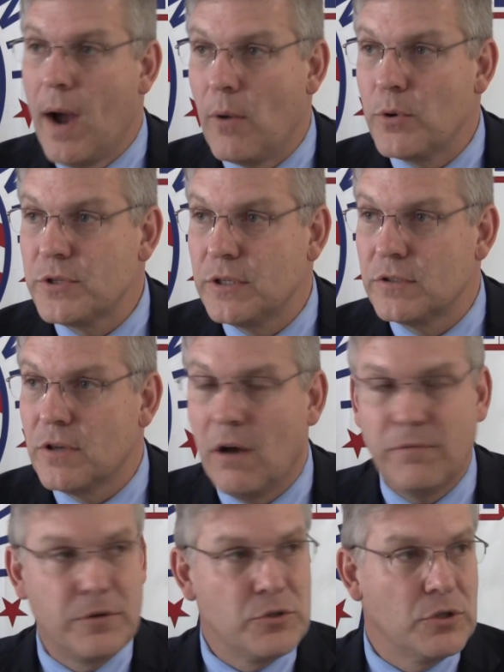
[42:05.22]
hours in his
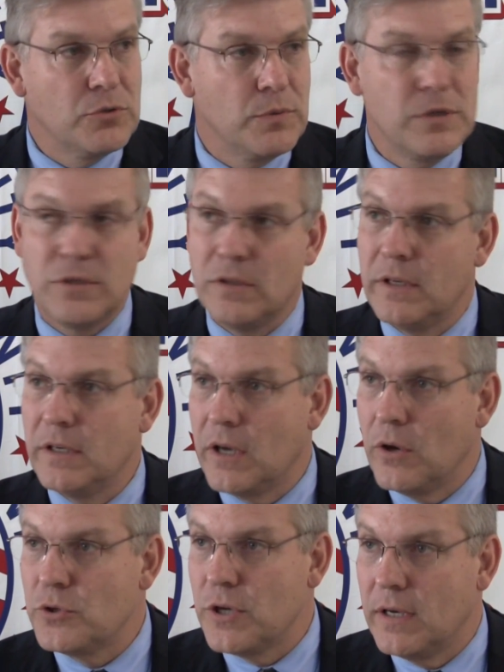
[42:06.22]
office just recently
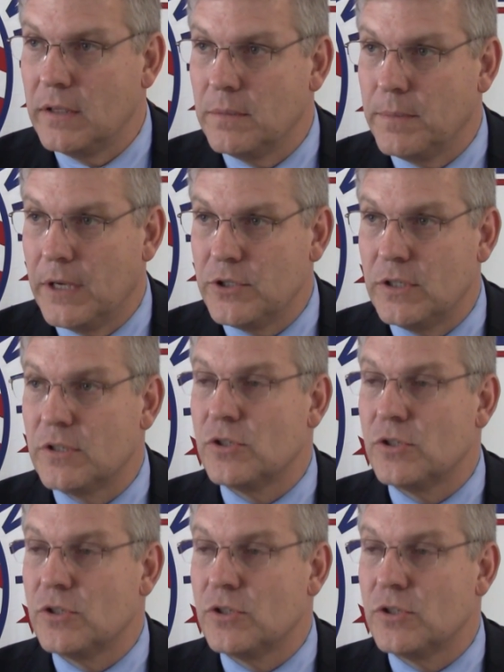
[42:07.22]
negotiating the budget,